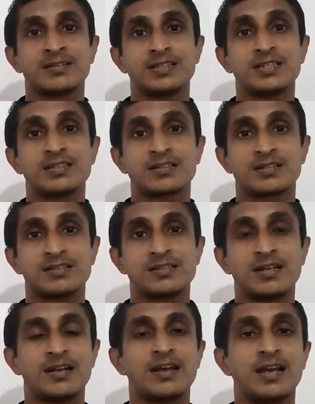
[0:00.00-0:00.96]
This is
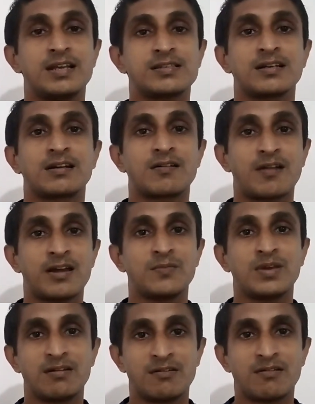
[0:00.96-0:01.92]
considered as a crime
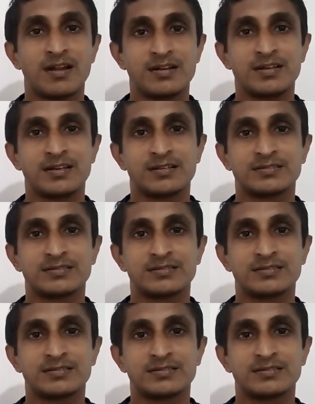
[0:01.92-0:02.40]
in writing